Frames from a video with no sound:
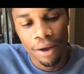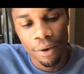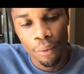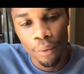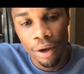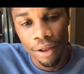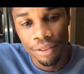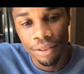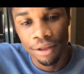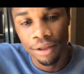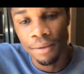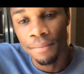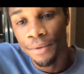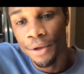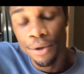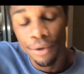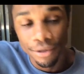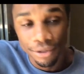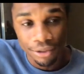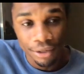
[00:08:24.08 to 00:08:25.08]
what the
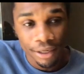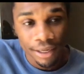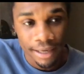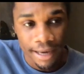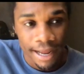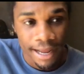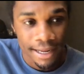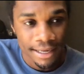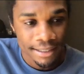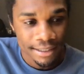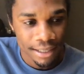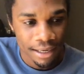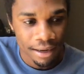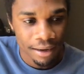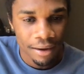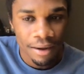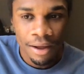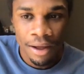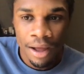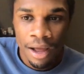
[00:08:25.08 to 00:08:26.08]
computer is looking at.
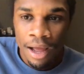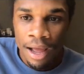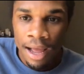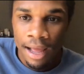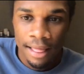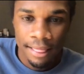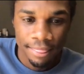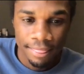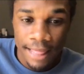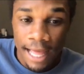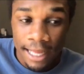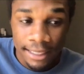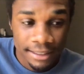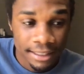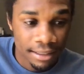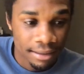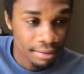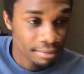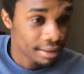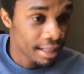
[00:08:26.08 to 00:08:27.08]
So that's
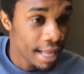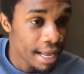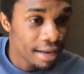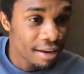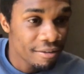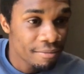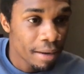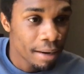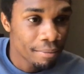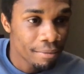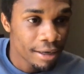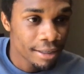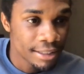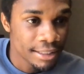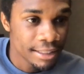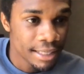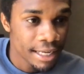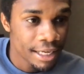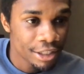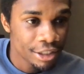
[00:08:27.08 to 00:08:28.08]
the end of my
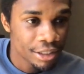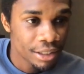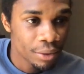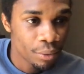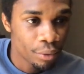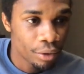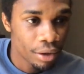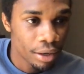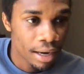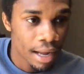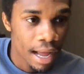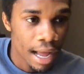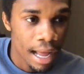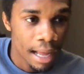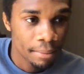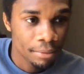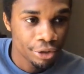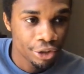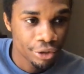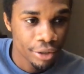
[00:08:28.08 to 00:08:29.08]
presentation. We're going to
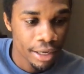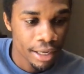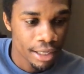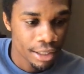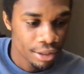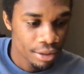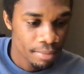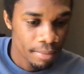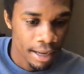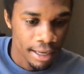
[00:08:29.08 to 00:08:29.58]
hop straight into my